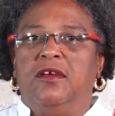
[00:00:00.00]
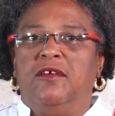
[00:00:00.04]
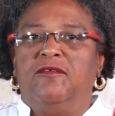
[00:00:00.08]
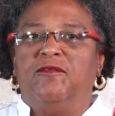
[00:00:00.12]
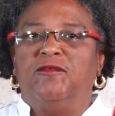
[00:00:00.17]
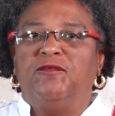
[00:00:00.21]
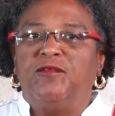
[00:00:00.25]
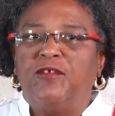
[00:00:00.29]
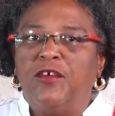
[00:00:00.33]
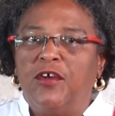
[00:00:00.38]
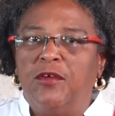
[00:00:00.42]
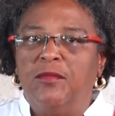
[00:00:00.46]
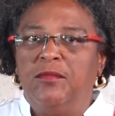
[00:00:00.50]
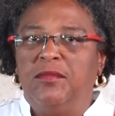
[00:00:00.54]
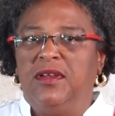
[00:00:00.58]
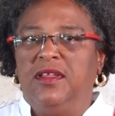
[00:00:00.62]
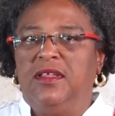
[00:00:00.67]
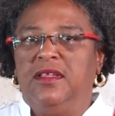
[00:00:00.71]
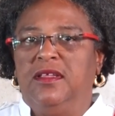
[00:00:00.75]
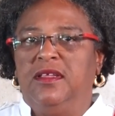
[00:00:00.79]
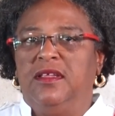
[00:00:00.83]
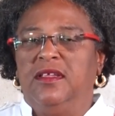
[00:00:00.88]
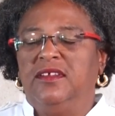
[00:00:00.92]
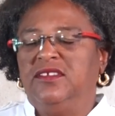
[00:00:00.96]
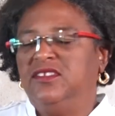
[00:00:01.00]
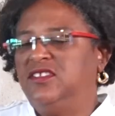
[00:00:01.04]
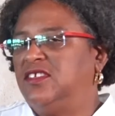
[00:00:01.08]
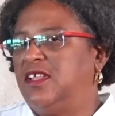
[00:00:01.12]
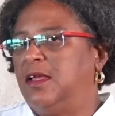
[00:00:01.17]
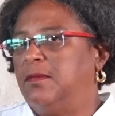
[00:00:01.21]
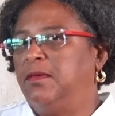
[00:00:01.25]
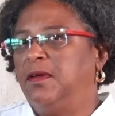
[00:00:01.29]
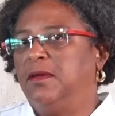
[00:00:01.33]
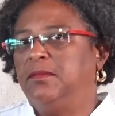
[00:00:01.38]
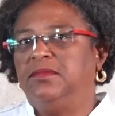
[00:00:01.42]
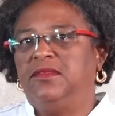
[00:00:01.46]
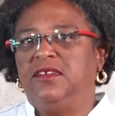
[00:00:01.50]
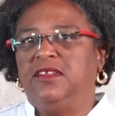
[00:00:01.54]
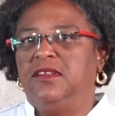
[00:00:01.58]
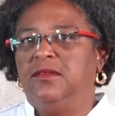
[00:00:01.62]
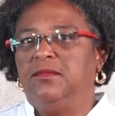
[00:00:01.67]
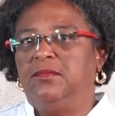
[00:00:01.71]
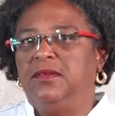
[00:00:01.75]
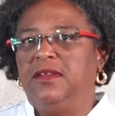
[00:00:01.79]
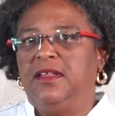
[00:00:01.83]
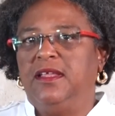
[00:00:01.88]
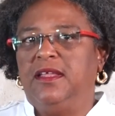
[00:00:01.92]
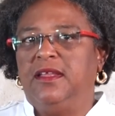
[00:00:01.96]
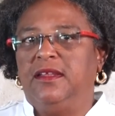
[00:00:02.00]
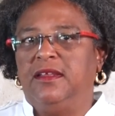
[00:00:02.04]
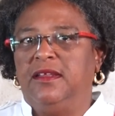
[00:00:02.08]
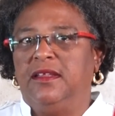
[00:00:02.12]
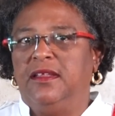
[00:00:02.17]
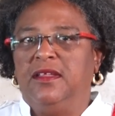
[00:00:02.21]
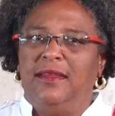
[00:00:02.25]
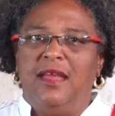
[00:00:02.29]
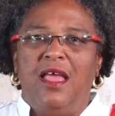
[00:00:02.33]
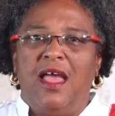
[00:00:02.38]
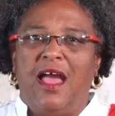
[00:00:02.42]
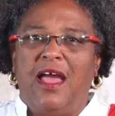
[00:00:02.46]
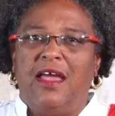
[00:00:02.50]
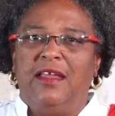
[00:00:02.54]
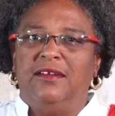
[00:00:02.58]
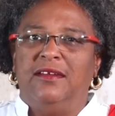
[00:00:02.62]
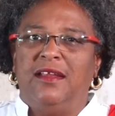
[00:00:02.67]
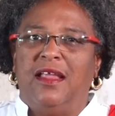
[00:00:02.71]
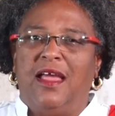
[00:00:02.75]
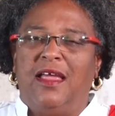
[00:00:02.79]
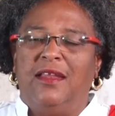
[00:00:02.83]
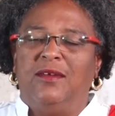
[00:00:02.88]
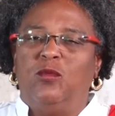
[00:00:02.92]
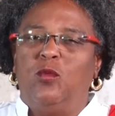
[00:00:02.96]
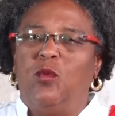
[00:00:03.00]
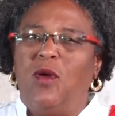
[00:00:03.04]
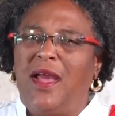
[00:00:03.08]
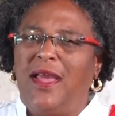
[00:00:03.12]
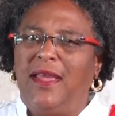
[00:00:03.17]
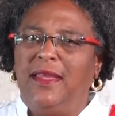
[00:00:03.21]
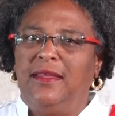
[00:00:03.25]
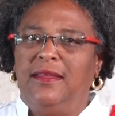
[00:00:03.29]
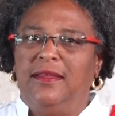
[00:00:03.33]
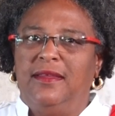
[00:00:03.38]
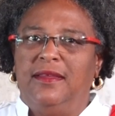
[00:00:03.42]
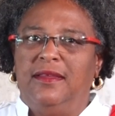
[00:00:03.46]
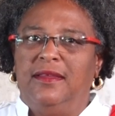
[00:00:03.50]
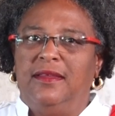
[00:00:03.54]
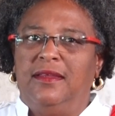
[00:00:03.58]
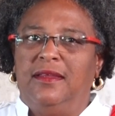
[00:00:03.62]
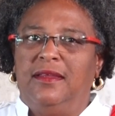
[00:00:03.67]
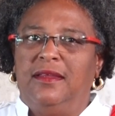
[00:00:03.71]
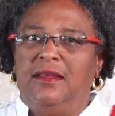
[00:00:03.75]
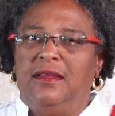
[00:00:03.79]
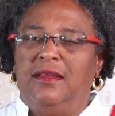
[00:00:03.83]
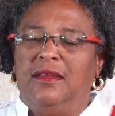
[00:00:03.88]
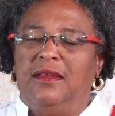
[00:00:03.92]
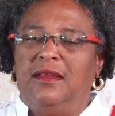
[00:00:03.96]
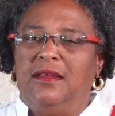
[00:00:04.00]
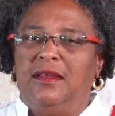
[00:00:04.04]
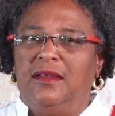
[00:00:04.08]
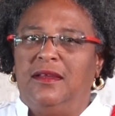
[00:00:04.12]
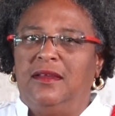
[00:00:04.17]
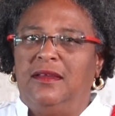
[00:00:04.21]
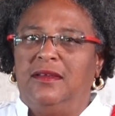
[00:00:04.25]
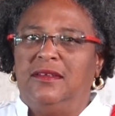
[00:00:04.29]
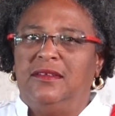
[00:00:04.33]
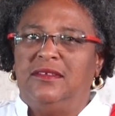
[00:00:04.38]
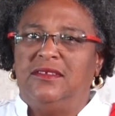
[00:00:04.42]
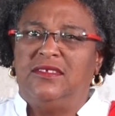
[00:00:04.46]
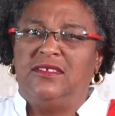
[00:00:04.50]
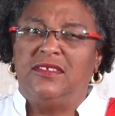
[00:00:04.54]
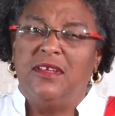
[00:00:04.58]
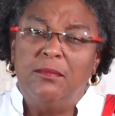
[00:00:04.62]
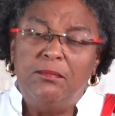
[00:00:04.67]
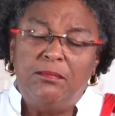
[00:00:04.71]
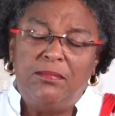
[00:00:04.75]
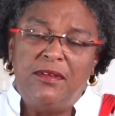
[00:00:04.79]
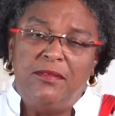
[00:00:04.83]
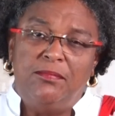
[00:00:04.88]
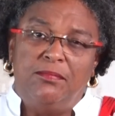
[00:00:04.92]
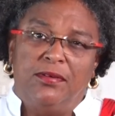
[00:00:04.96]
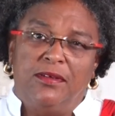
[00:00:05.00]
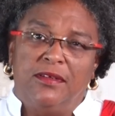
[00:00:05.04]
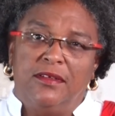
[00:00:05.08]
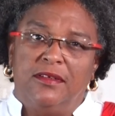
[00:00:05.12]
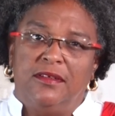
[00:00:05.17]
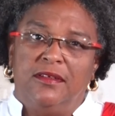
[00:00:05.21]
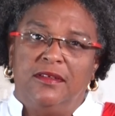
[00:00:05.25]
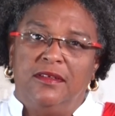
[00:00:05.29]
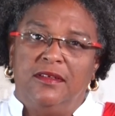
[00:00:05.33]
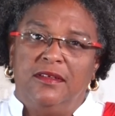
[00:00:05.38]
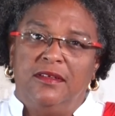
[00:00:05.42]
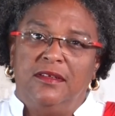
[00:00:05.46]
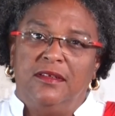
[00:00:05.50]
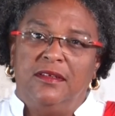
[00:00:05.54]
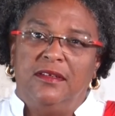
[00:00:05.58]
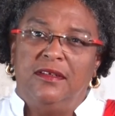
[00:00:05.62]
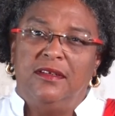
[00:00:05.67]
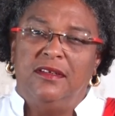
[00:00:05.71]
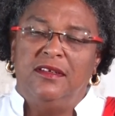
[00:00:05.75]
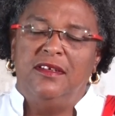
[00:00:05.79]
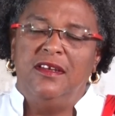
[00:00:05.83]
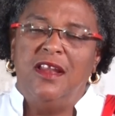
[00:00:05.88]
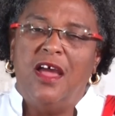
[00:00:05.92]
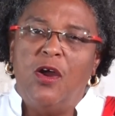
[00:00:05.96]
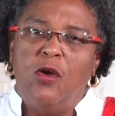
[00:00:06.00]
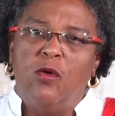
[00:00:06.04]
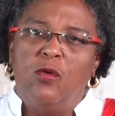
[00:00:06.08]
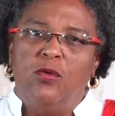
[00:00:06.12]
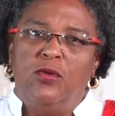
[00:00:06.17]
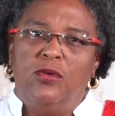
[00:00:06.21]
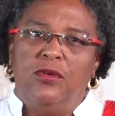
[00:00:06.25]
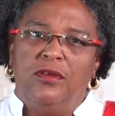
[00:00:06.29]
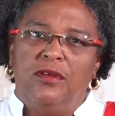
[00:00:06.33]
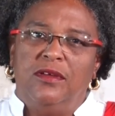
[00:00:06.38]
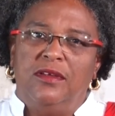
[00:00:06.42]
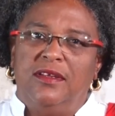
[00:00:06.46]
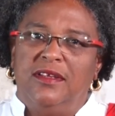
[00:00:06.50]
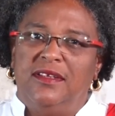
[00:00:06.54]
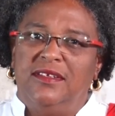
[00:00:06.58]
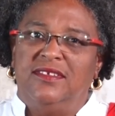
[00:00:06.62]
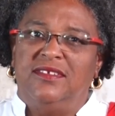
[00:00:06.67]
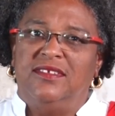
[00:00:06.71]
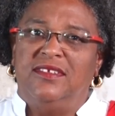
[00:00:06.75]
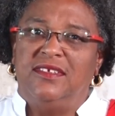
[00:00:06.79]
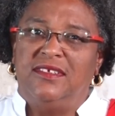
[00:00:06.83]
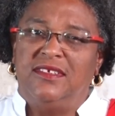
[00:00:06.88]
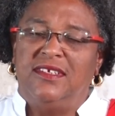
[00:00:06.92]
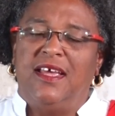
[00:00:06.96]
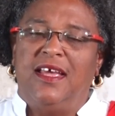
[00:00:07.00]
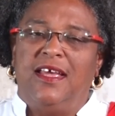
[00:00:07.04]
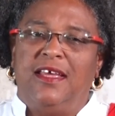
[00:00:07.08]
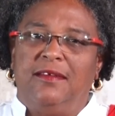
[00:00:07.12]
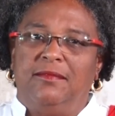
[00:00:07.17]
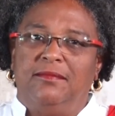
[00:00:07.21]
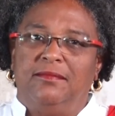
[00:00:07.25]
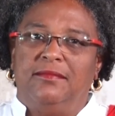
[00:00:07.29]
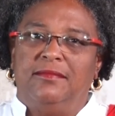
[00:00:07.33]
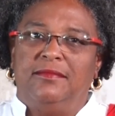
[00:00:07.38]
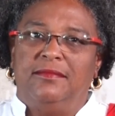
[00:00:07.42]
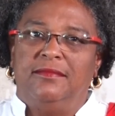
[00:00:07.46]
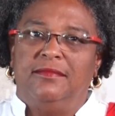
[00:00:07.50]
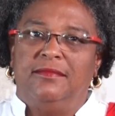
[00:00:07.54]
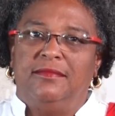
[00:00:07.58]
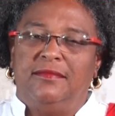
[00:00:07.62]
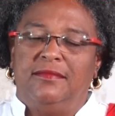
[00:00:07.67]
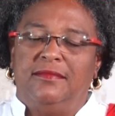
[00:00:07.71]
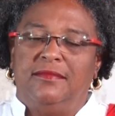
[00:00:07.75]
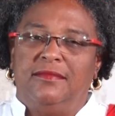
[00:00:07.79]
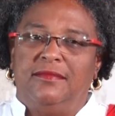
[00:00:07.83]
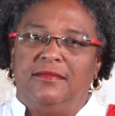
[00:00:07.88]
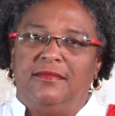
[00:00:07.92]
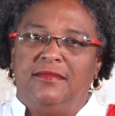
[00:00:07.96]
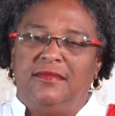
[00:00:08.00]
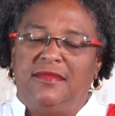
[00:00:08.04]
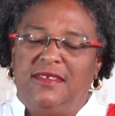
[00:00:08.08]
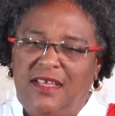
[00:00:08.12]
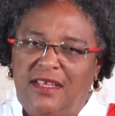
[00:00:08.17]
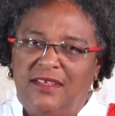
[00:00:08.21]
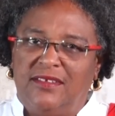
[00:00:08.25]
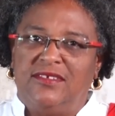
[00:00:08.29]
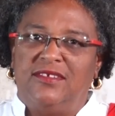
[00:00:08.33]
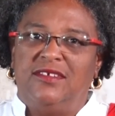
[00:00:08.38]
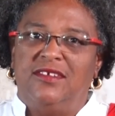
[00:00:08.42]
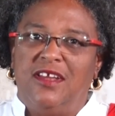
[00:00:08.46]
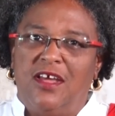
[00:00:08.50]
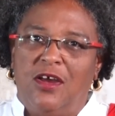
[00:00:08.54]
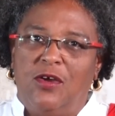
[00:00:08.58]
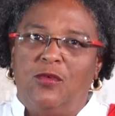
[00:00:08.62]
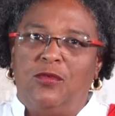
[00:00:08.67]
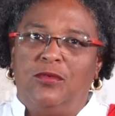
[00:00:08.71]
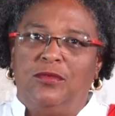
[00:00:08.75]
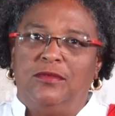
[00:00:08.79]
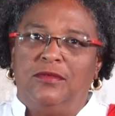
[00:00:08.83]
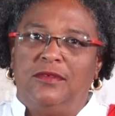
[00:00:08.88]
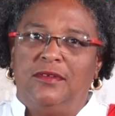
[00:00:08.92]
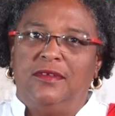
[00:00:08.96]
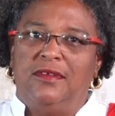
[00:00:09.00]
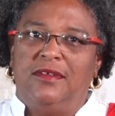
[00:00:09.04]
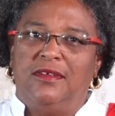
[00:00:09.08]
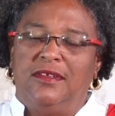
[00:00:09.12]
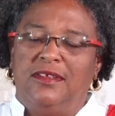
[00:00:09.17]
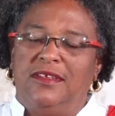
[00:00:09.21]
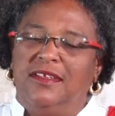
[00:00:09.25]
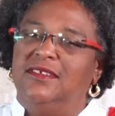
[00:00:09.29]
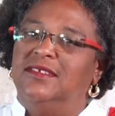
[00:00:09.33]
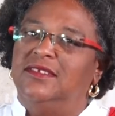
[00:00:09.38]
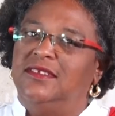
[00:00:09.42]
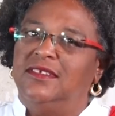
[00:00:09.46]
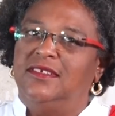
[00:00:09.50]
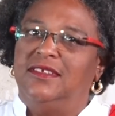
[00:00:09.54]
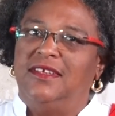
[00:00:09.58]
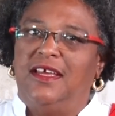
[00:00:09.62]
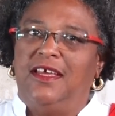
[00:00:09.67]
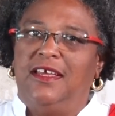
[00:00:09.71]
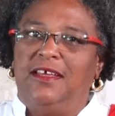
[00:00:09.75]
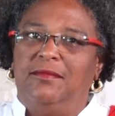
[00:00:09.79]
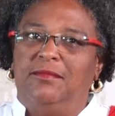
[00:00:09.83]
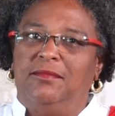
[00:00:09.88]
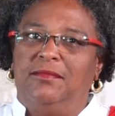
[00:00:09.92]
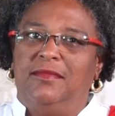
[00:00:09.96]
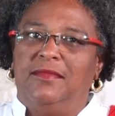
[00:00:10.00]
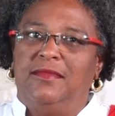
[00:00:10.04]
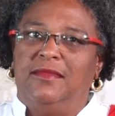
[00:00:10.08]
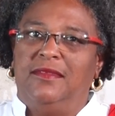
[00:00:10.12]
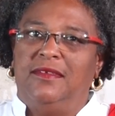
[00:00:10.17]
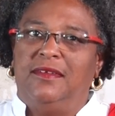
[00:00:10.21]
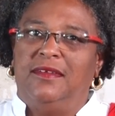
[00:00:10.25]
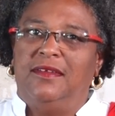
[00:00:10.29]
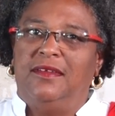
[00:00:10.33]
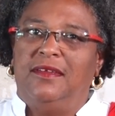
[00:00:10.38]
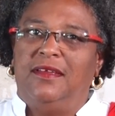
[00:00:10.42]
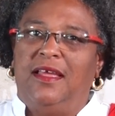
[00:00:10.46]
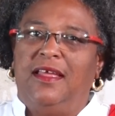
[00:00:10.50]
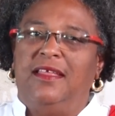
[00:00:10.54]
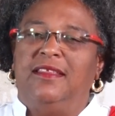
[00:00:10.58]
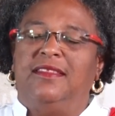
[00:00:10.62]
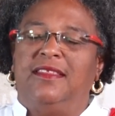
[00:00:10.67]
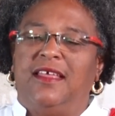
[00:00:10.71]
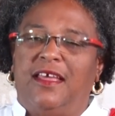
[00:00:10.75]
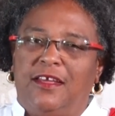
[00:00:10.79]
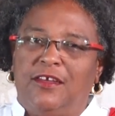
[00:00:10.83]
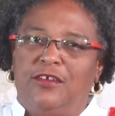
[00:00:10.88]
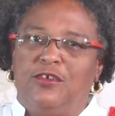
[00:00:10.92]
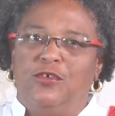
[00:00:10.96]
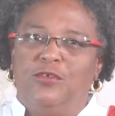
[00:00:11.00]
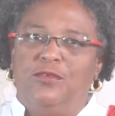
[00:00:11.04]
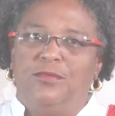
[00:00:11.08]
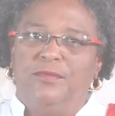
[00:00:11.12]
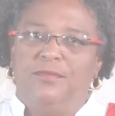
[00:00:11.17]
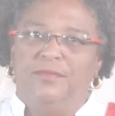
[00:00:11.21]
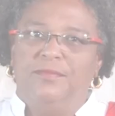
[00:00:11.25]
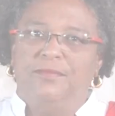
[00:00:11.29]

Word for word: firmly step up to the plate. And, and why? Simply put, now is the time. Yes, now is the time. I thank you.